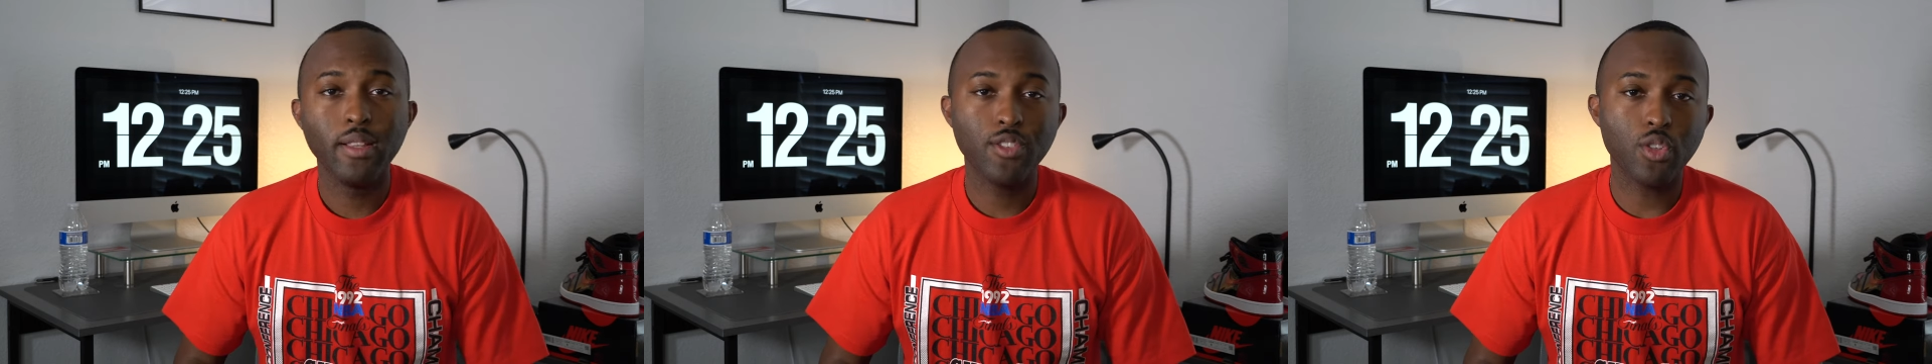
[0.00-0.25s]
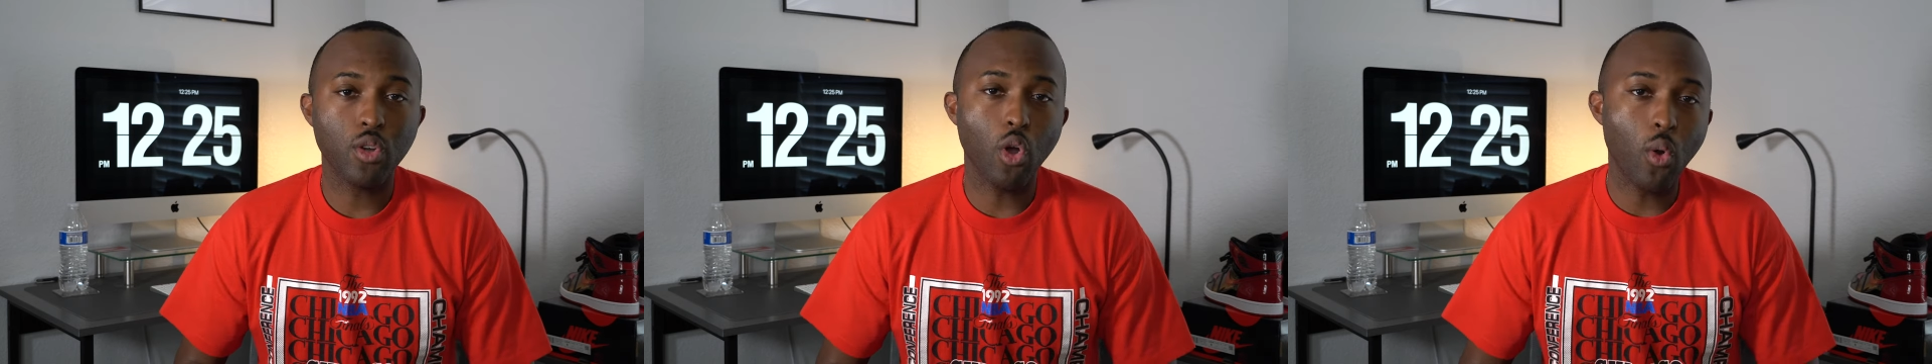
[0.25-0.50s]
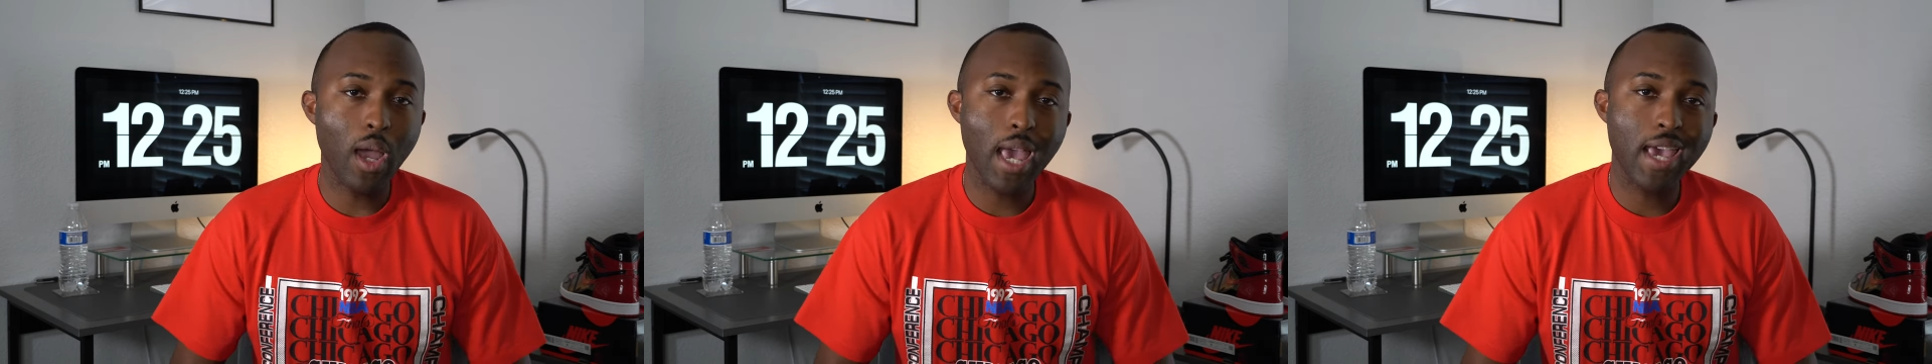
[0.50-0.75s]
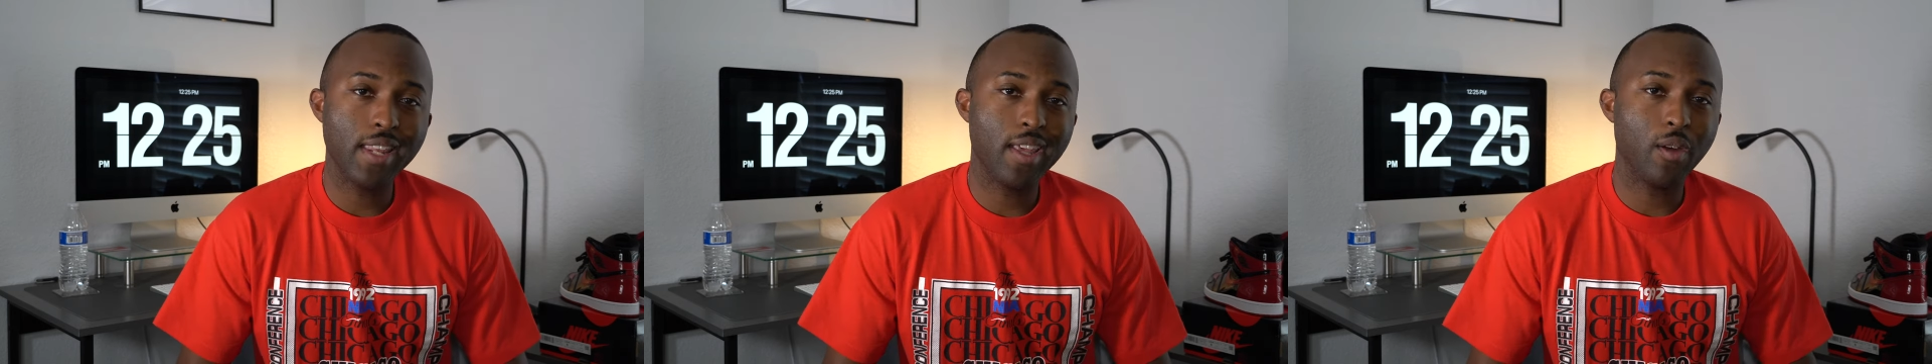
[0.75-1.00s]
to go
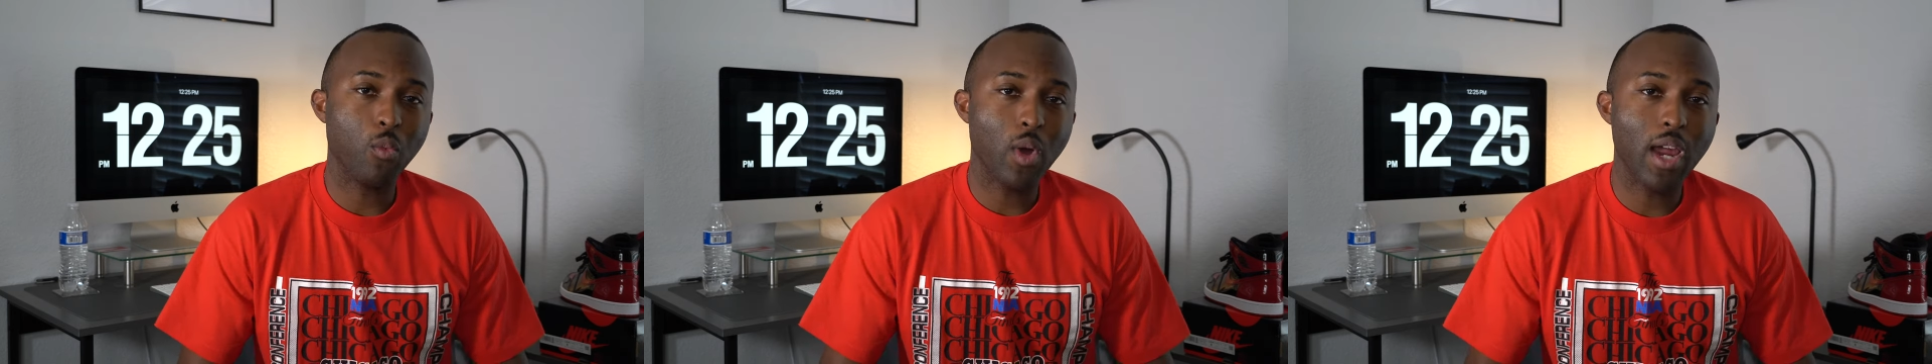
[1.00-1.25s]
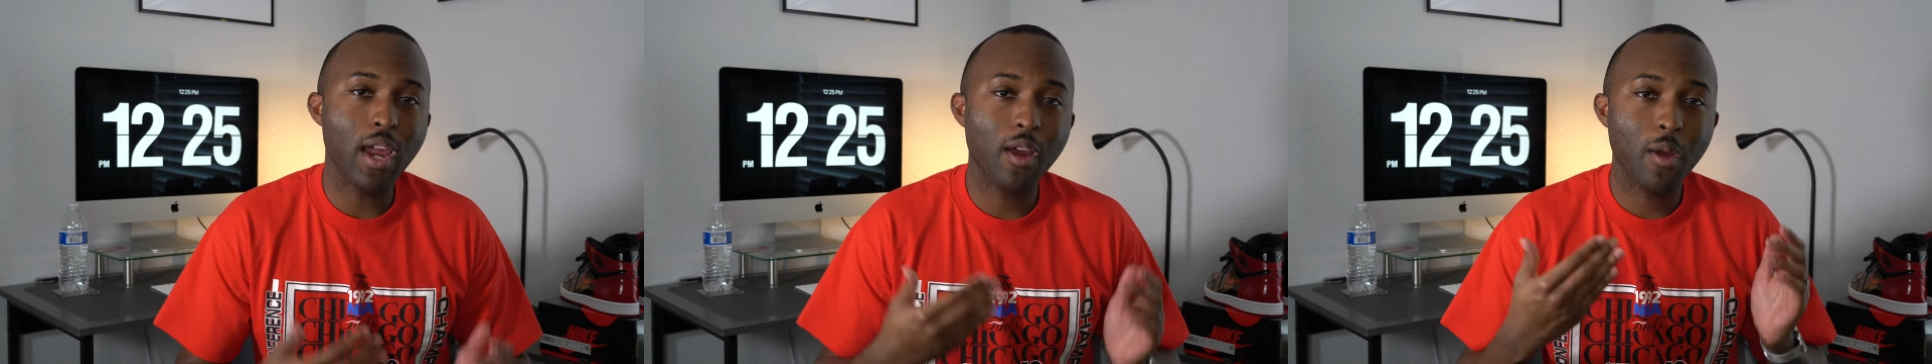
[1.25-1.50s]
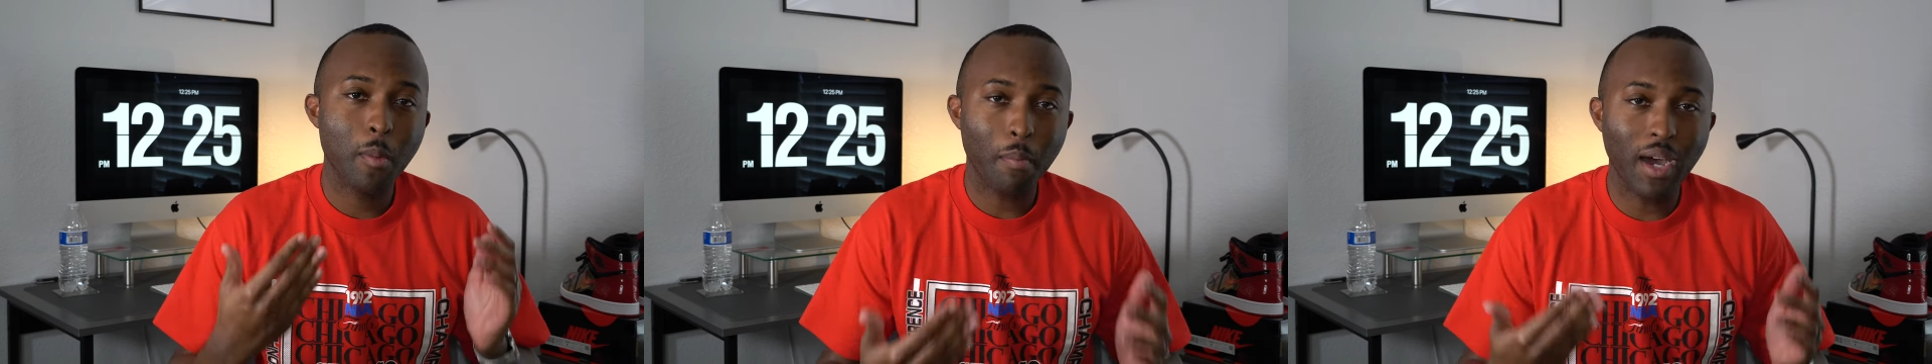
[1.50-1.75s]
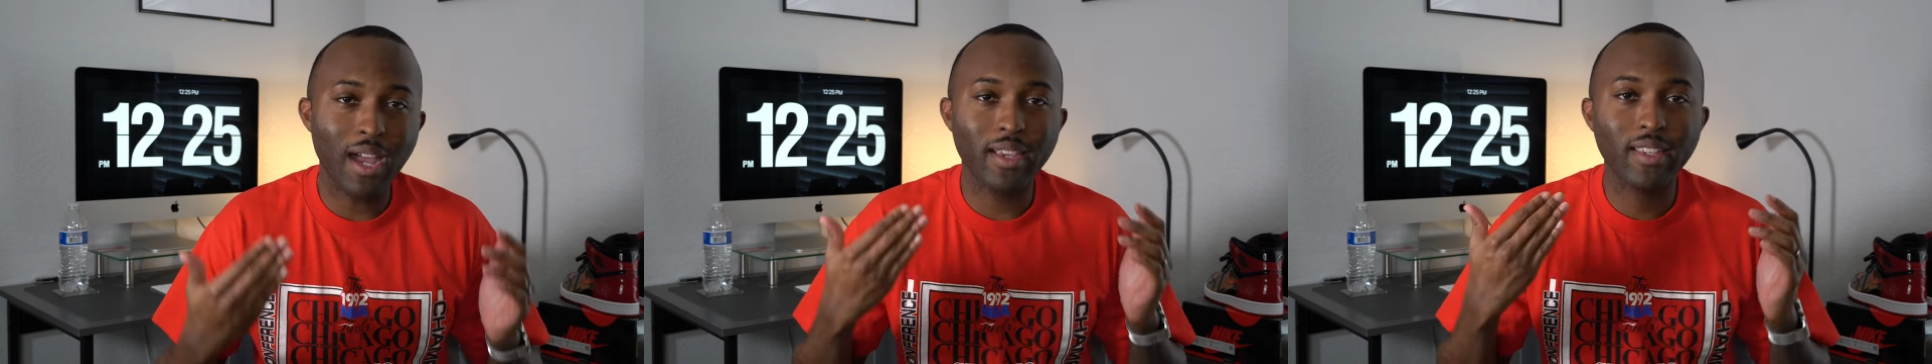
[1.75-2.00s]
ahead and wear
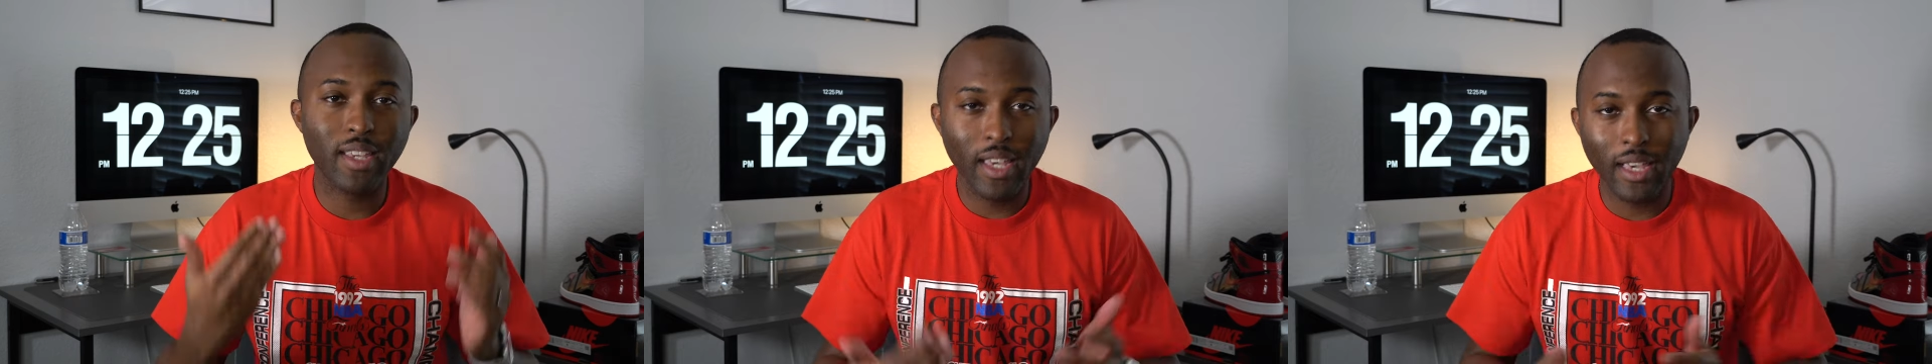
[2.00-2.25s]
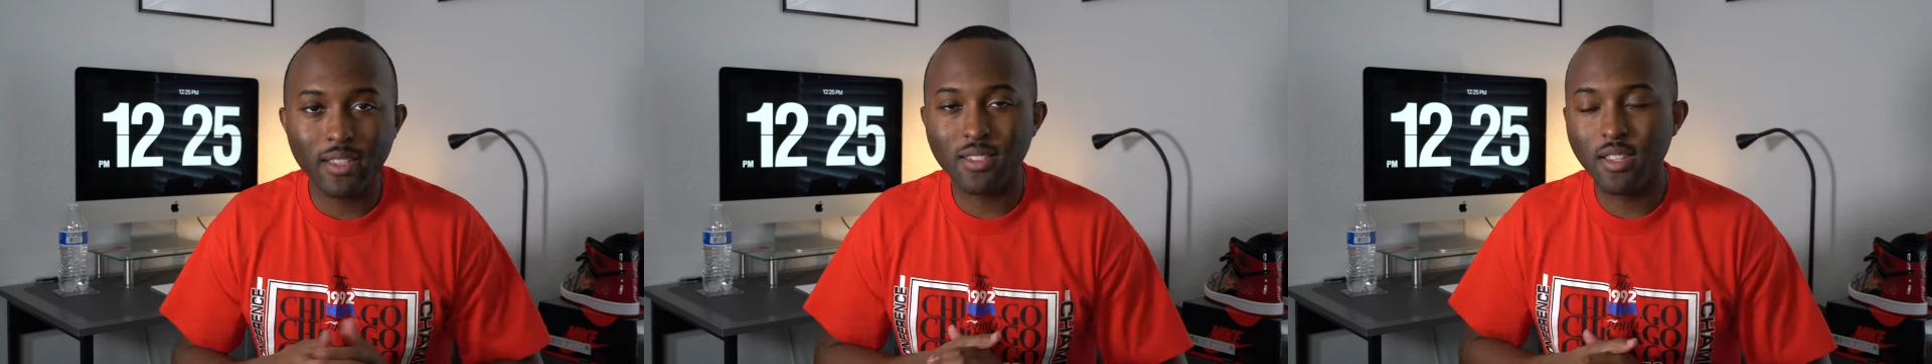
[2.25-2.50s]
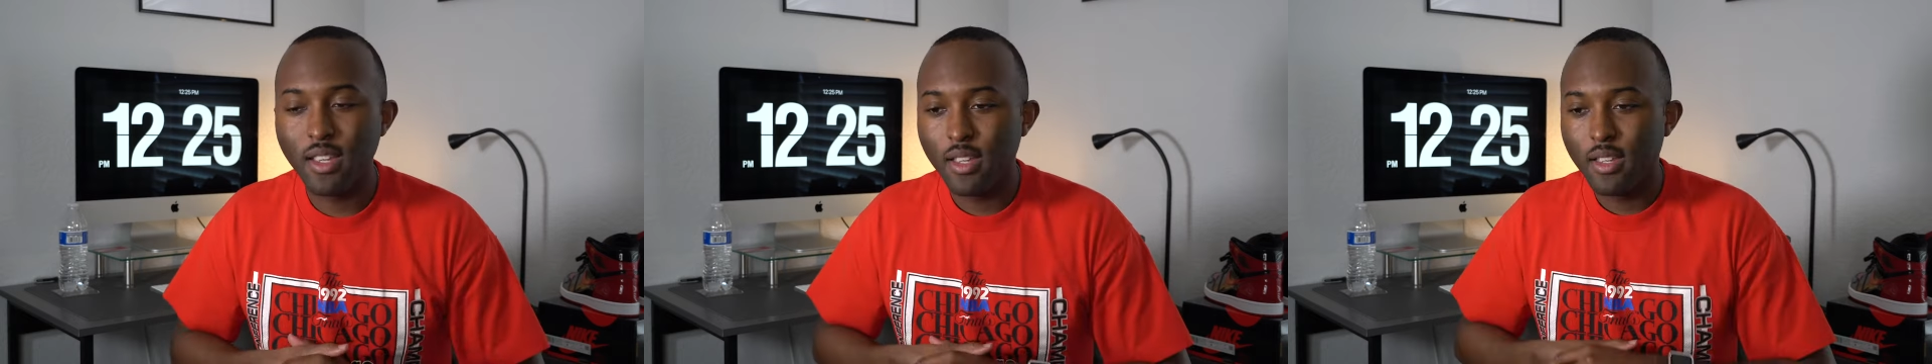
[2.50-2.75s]
my kicks.